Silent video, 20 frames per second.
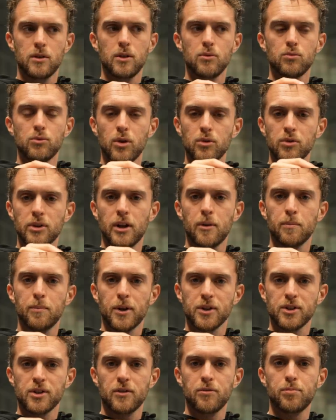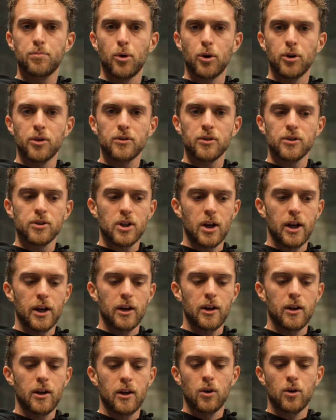She wrote down positive pointers
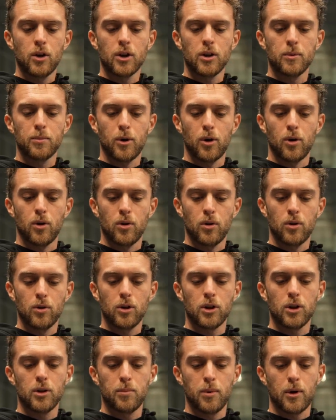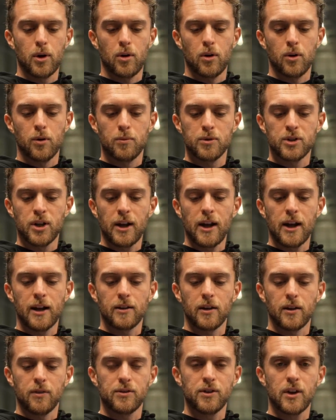like, look at the ball, stay
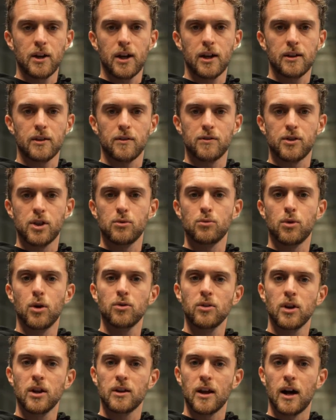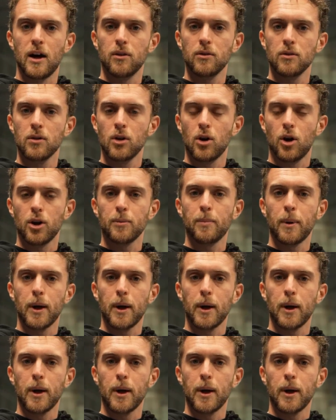active, stay active. She wrote that down on a